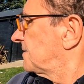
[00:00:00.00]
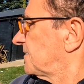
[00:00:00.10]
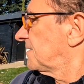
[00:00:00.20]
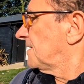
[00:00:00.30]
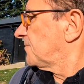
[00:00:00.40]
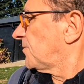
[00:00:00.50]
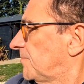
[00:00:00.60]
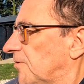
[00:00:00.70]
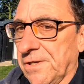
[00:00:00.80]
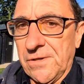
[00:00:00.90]
So I've got
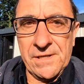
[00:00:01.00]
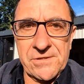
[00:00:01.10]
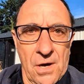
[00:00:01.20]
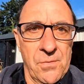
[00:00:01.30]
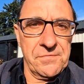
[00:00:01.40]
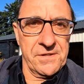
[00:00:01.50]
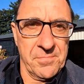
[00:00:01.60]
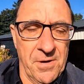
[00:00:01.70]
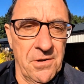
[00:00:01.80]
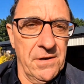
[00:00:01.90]
one more unit to go off
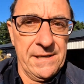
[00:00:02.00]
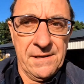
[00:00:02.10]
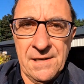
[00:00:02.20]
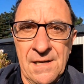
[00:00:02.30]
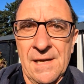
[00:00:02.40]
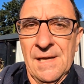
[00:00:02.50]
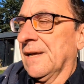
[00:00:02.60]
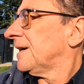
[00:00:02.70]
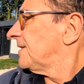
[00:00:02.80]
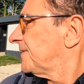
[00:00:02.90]
this morning
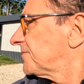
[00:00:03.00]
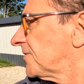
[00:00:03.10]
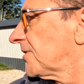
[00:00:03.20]
and they've